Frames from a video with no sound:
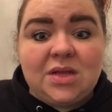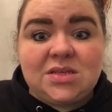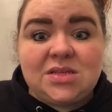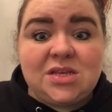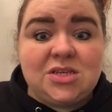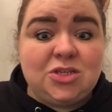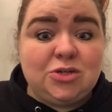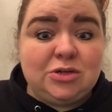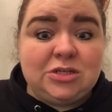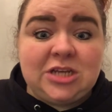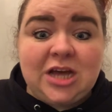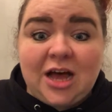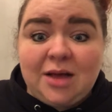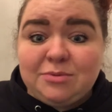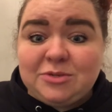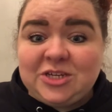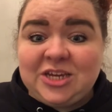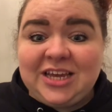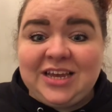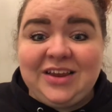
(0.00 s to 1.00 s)
We looked into
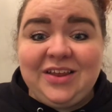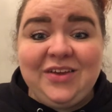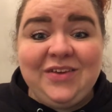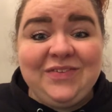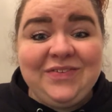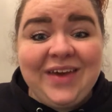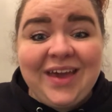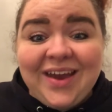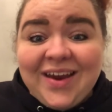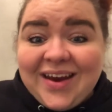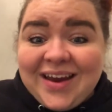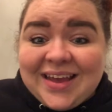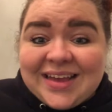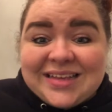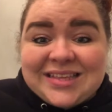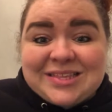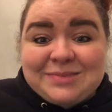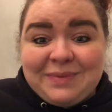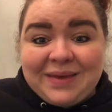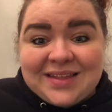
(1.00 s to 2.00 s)
adoption,
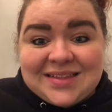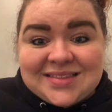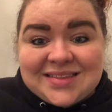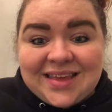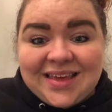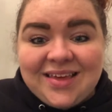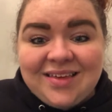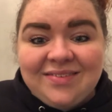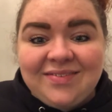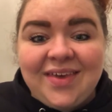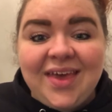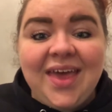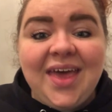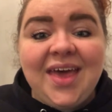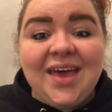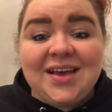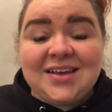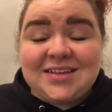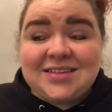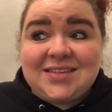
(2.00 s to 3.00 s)
very
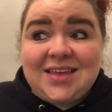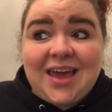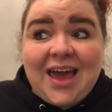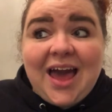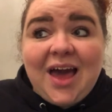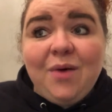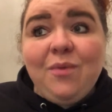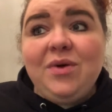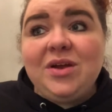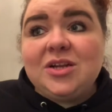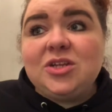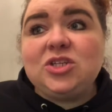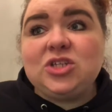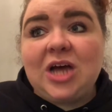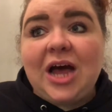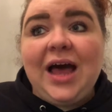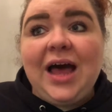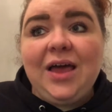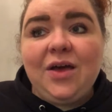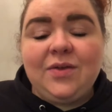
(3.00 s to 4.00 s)
expensive, because I
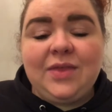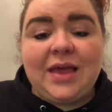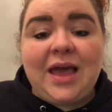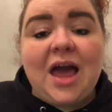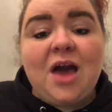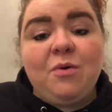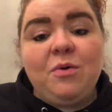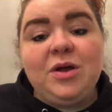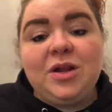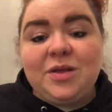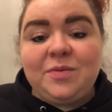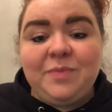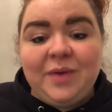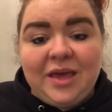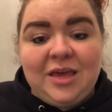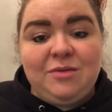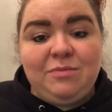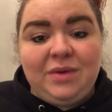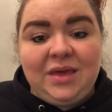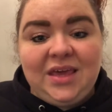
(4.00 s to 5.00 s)
want a child, I
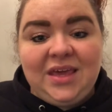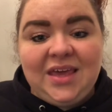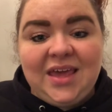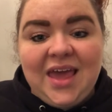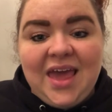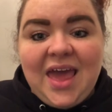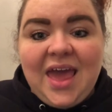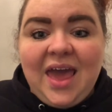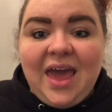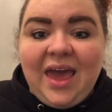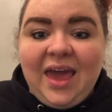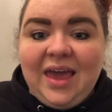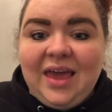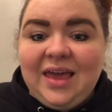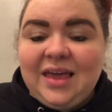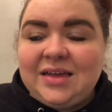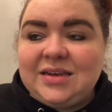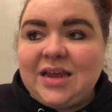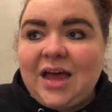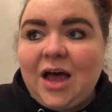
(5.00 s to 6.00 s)
want a baby,
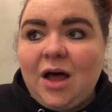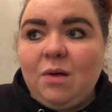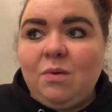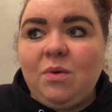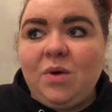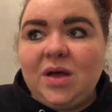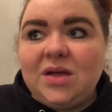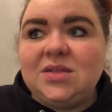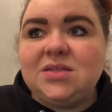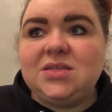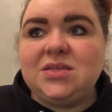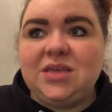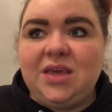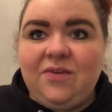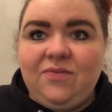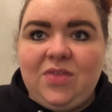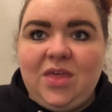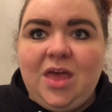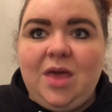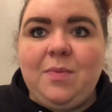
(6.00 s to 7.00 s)
and I
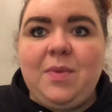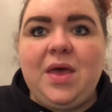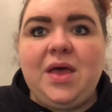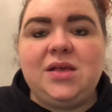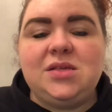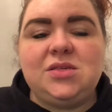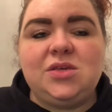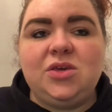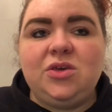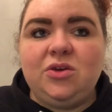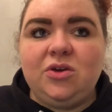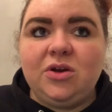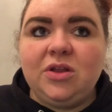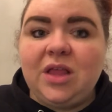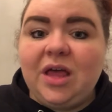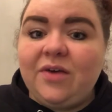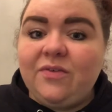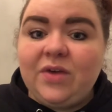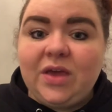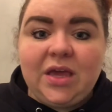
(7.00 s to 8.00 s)
want to give them a
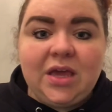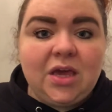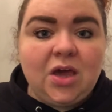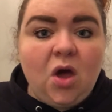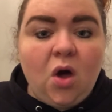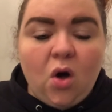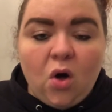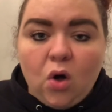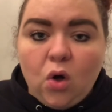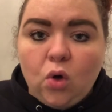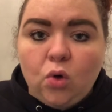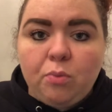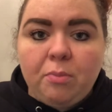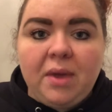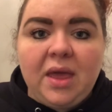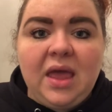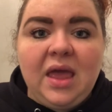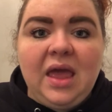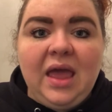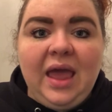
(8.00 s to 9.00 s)
secure, loving
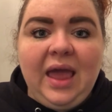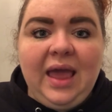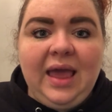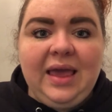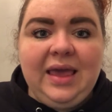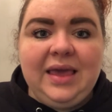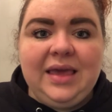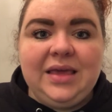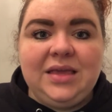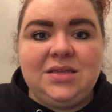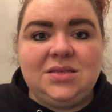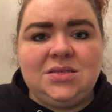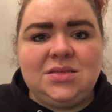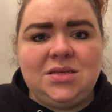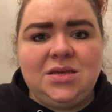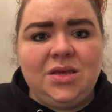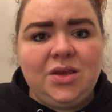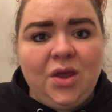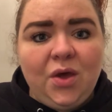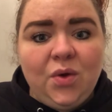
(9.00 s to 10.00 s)
home,
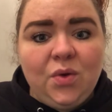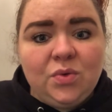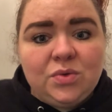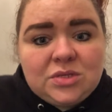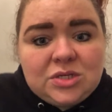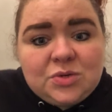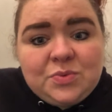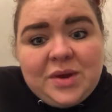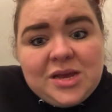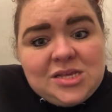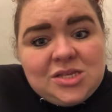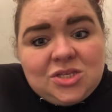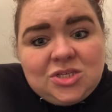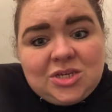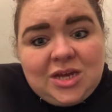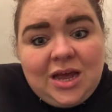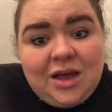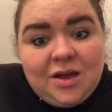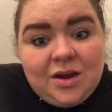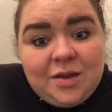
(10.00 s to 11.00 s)
and to
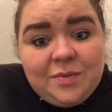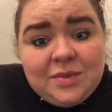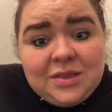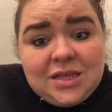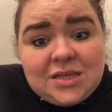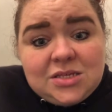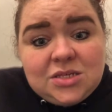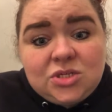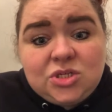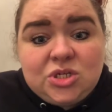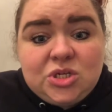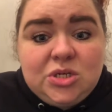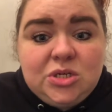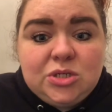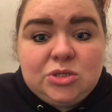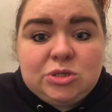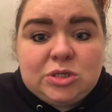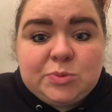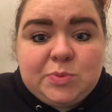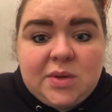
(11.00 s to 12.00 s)
raise a child. I mean, that's
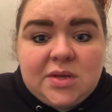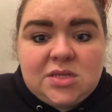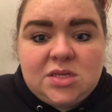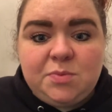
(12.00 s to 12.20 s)
such a huge